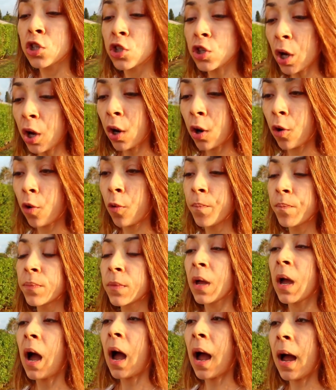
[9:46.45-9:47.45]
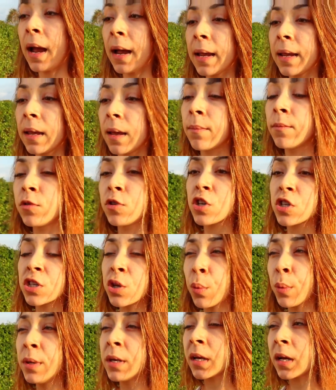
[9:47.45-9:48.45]
So I am just
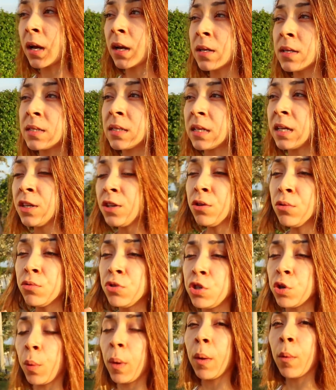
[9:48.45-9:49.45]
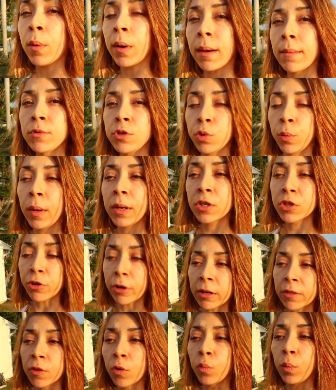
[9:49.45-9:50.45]
going to continue doing what I'm doing
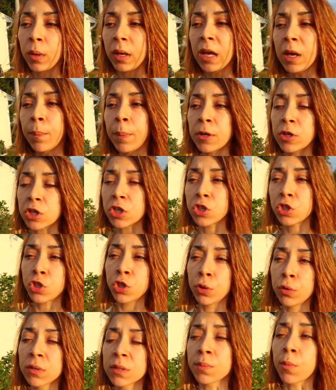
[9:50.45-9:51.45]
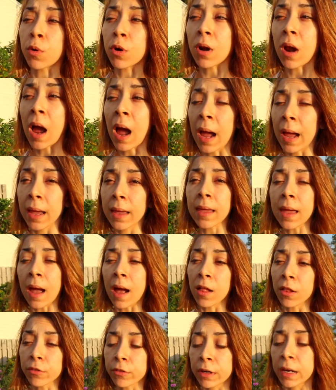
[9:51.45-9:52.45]
during the week but just choose more high
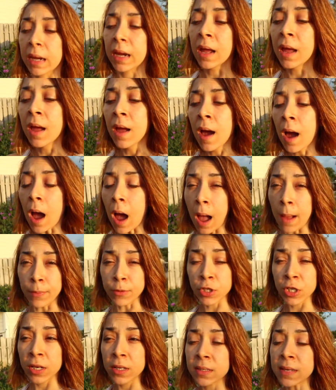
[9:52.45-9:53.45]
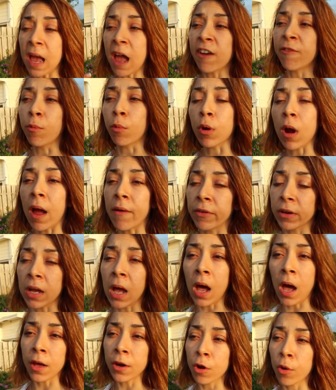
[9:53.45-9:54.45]
calorie options, have more
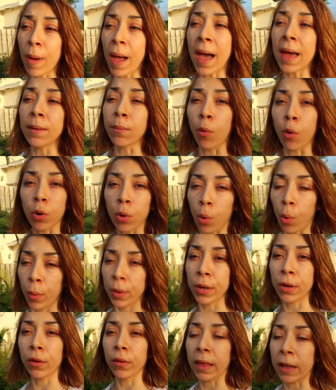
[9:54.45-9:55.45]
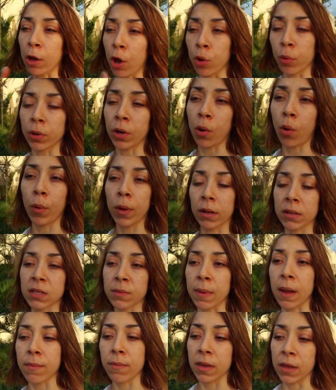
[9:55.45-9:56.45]
avocado, add more oil like coconut oil to
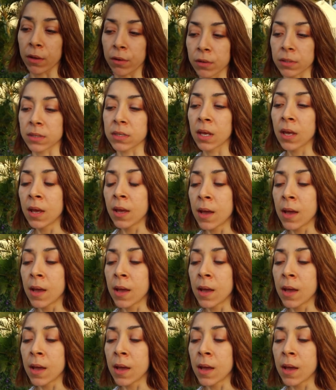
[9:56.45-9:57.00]
my meals.